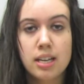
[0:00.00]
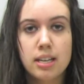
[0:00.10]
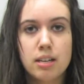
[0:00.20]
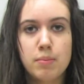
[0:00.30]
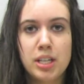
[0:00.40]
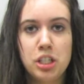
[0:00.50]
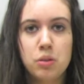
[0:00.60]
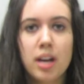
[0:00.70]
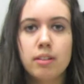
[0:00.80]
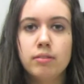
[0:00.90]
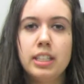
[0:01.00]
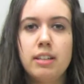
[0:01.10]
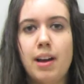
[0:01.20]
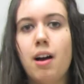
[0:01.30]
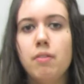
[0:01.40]
and you kind of
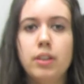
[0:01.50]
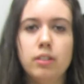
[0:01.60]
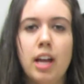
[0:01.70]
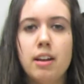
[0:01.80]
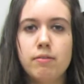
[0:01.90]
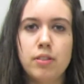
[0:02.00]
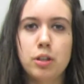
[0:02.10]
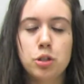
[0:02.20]
live out their life and their